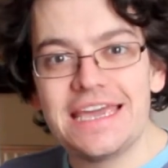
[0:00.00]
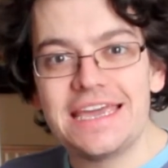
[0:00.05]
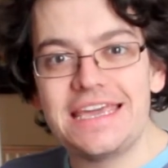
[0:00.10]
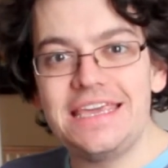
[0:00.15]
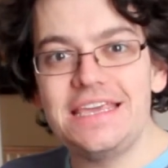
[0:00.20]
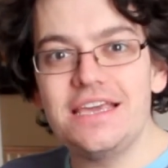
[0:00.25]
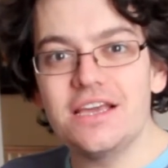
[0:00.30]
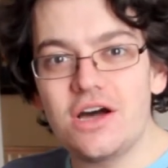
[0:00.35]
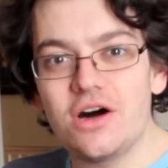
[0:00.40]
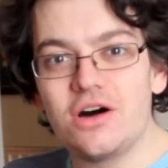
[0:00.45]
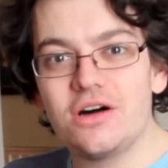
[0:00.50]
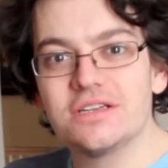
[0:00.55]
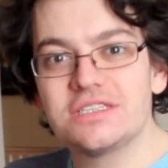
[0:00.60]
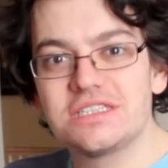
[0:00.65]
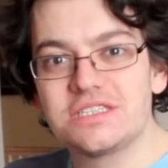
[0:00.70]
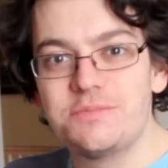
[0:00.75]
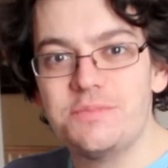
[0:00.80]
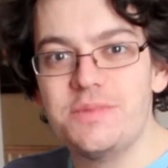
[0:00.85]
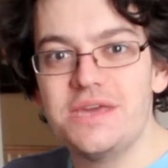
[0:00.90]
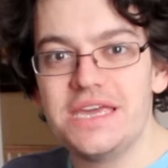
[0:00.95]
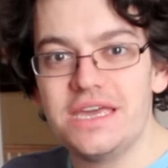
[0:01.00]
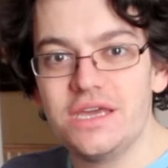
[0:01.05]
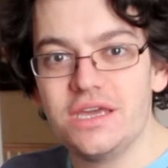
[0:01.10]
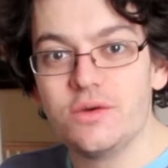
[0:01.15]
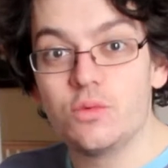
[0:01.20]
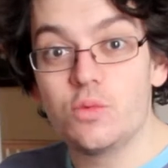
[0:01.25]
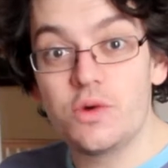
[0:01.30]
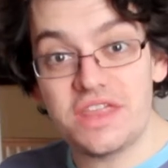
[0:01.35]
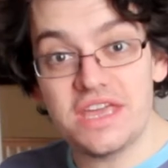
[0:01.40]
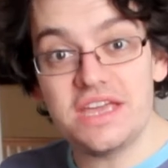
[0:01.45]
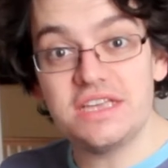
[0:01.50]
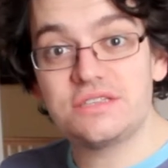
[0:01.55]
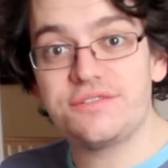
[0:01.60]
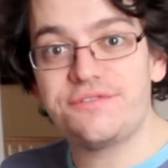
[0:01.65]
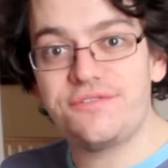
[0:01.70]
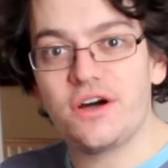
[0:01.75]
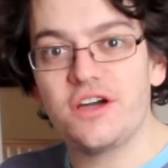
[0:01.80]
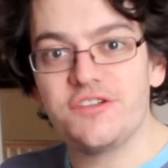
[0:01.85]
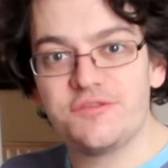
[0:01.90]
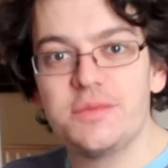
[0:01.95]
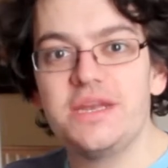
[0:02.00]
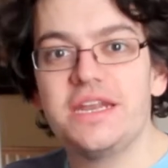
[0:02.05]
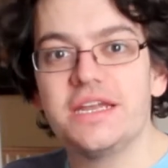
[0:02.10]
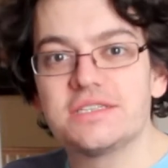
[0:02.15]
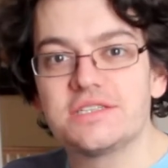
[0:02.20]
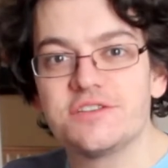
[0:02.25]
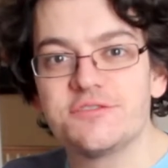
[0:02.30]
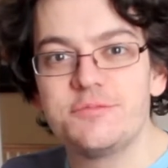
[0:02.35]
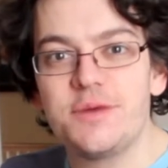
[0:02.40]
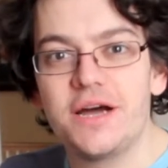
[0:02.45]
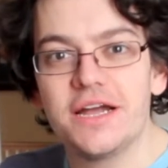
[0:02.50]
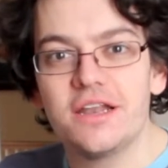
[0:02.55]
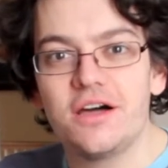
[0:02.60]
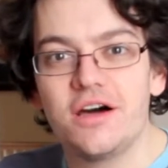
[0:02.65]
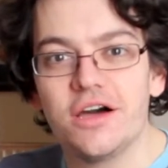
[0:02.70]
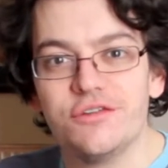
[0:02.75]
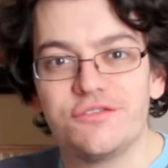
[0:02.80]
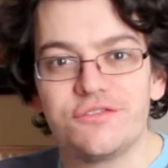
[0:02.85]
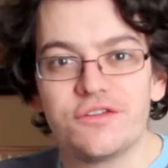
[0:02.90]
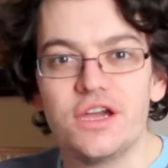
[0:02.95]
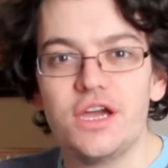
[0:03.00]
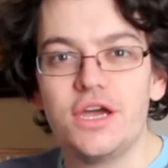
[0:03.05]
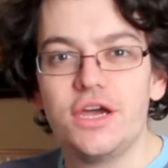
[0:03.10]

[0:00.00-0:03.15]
he asked me, with his five minutes of my life,